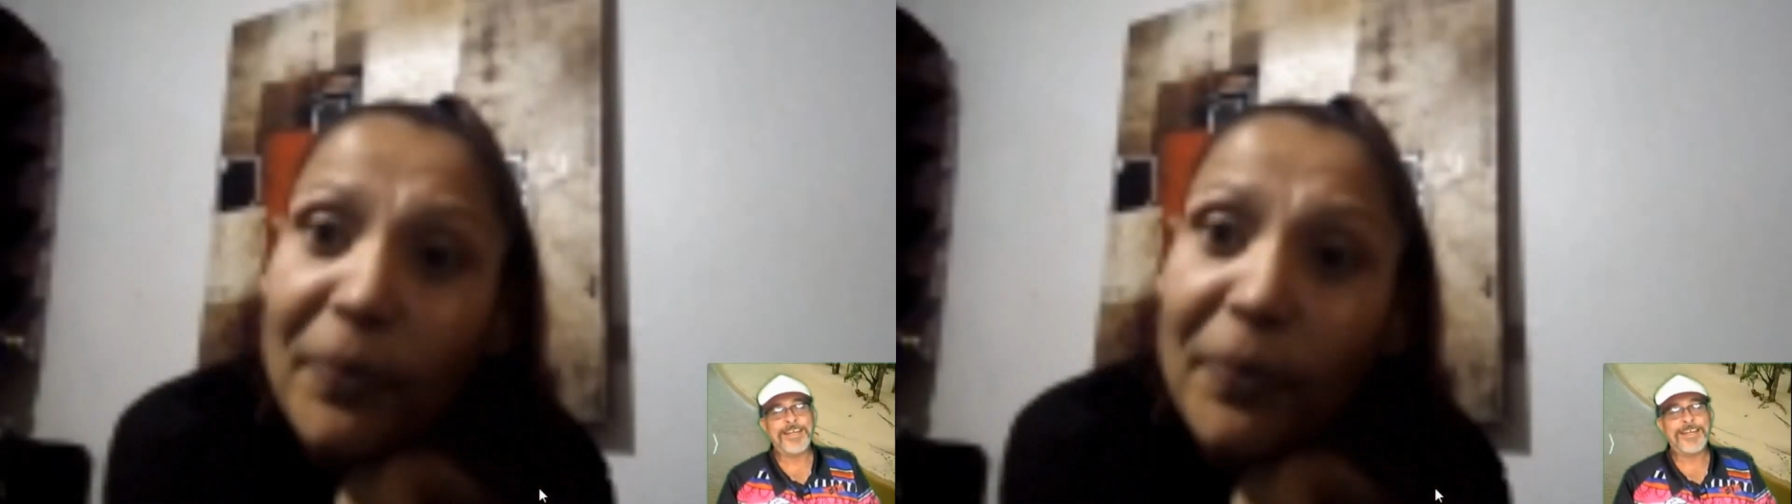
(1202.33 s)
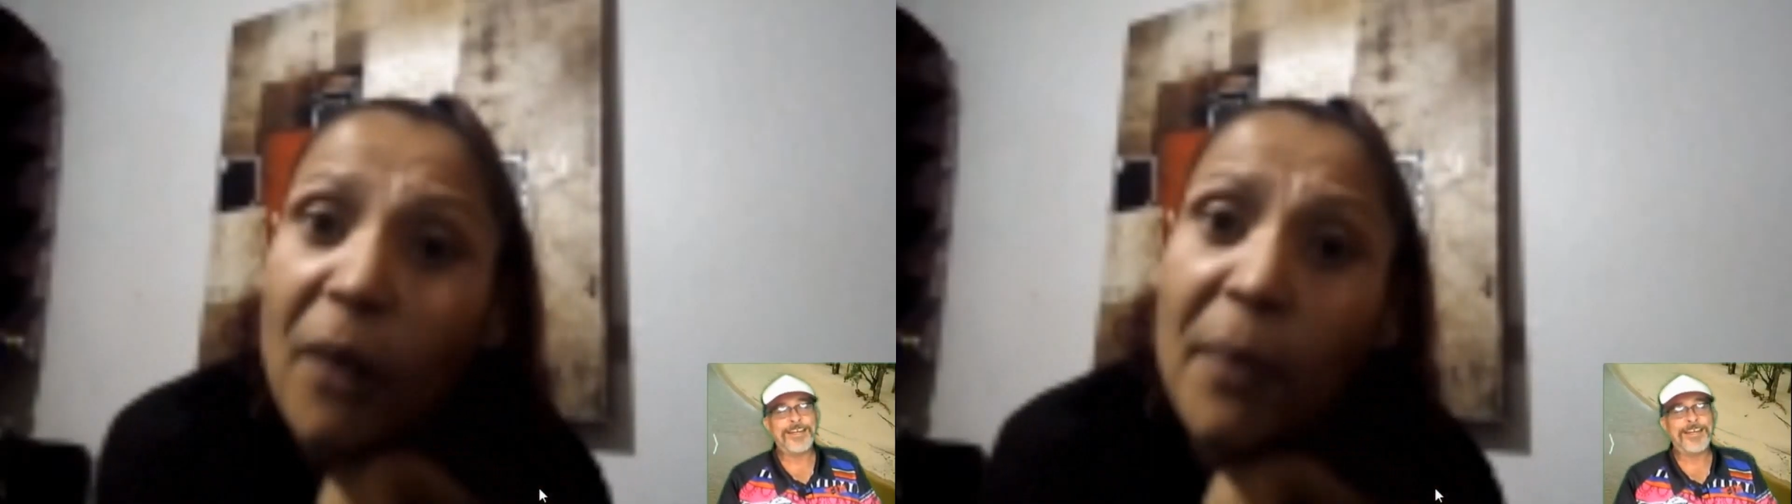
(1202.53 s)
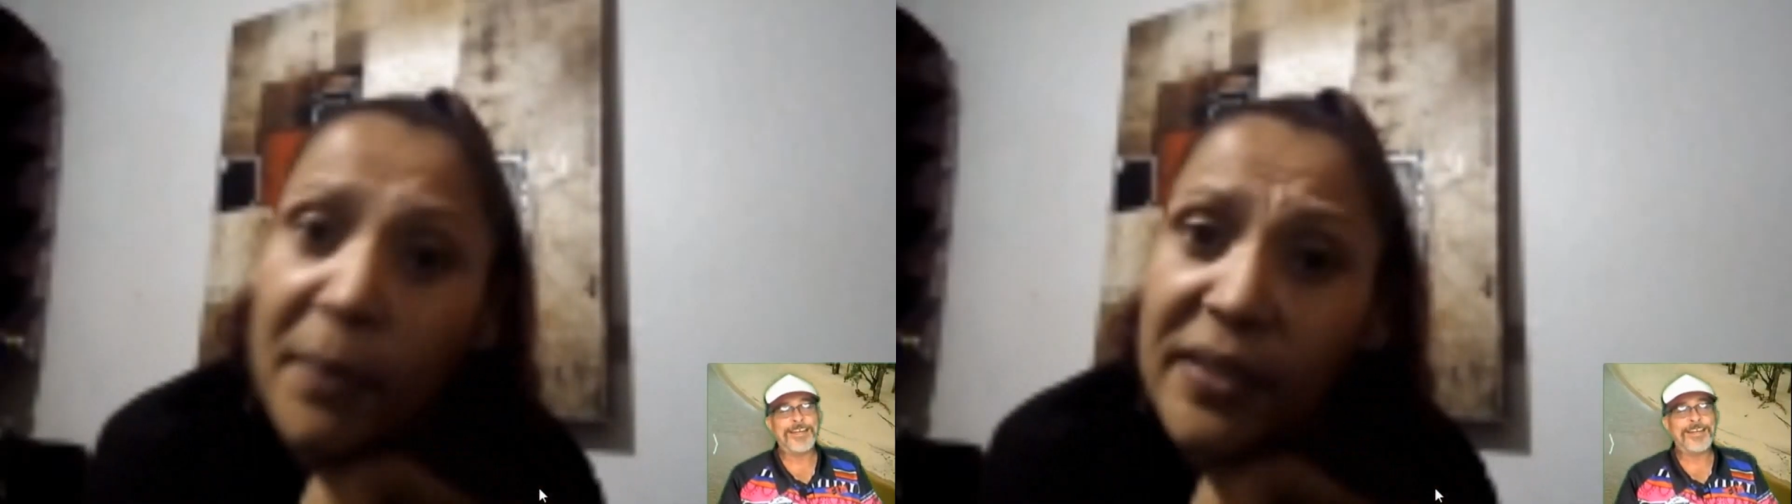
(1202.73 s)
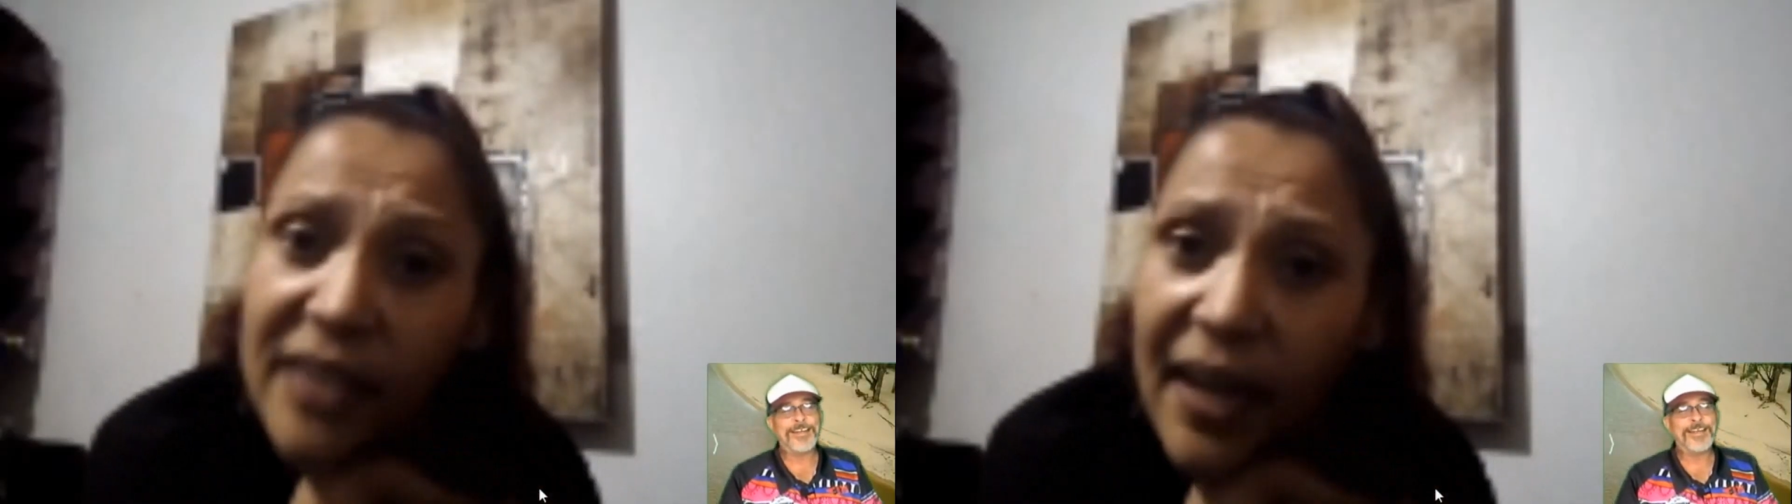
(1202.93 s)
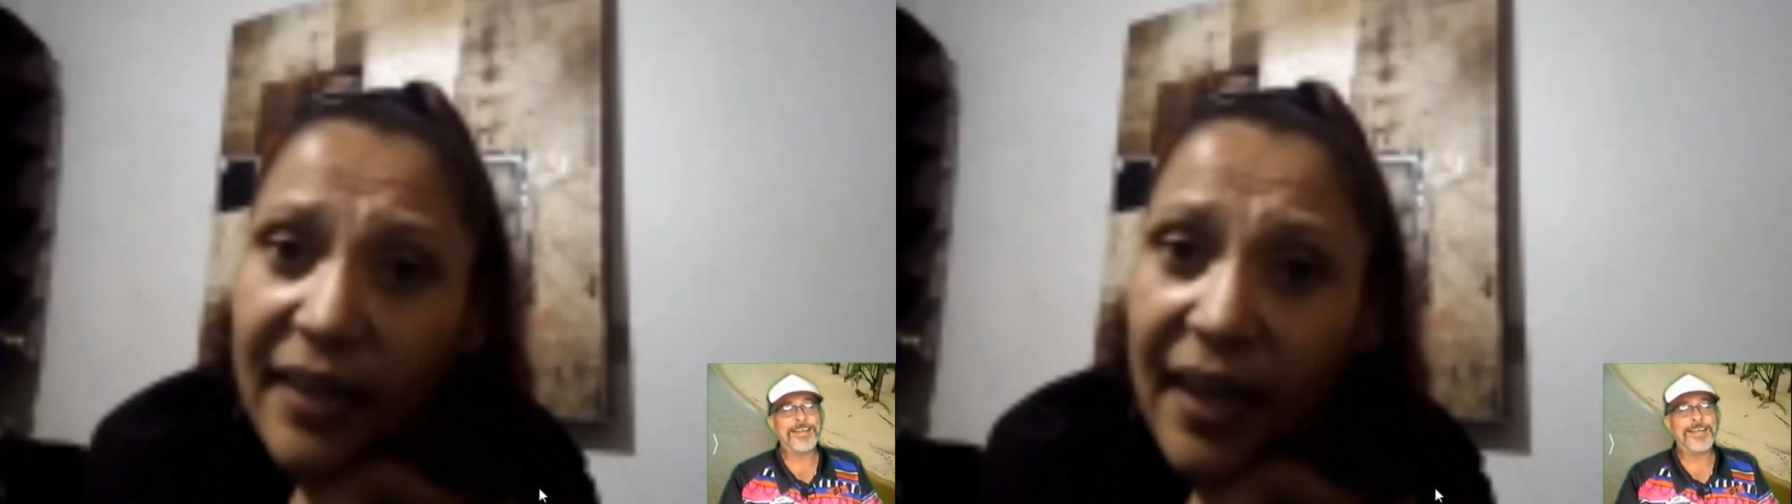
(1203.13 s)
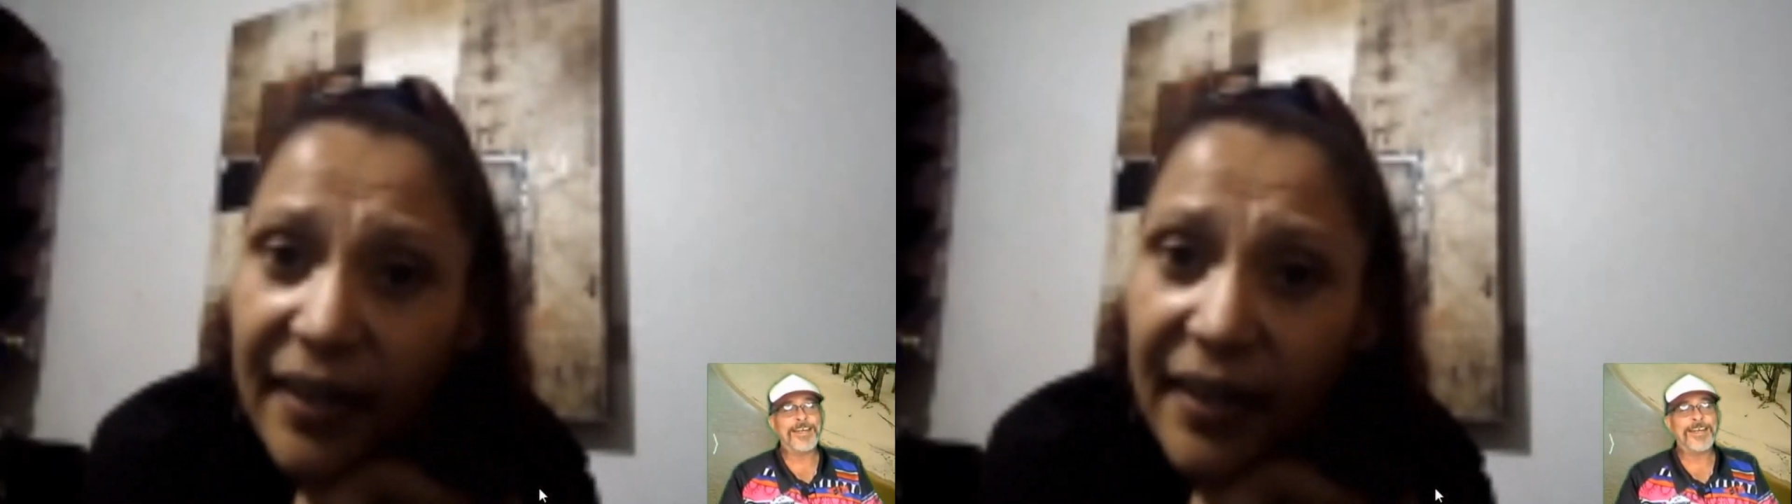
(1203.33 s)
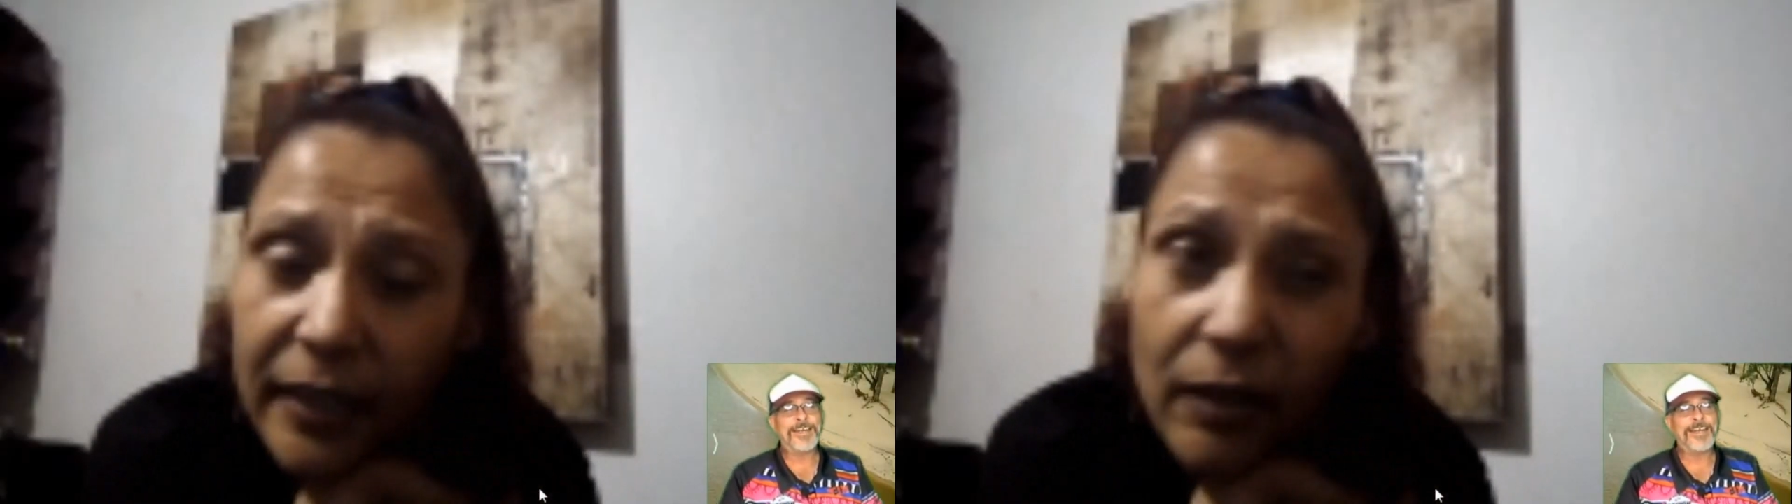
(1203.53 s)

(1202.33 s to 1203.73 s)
but I remember saying that in